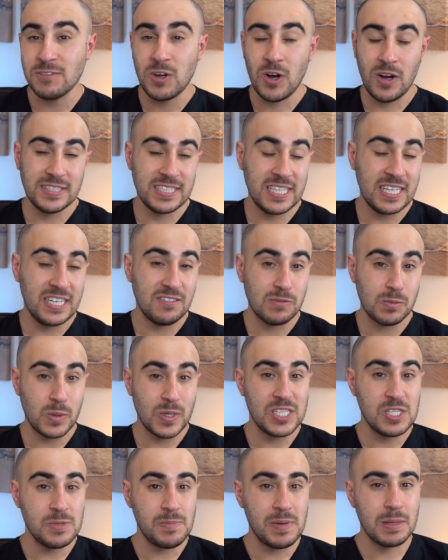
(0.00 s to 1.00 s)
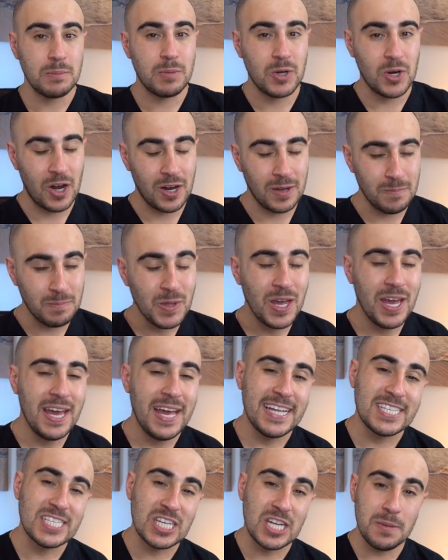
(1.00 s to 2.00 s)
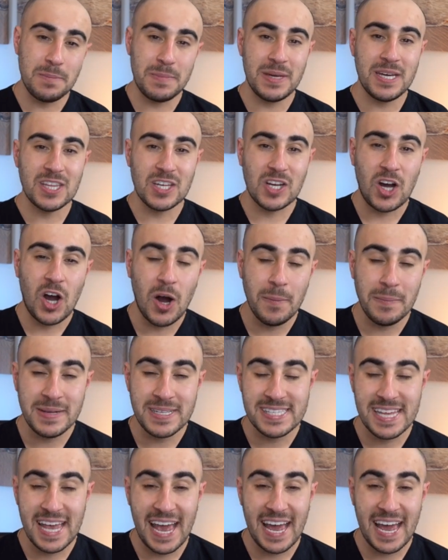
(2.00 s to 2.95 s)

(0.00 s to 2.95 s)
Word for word: content of braces being put on, it's gonna be in the comments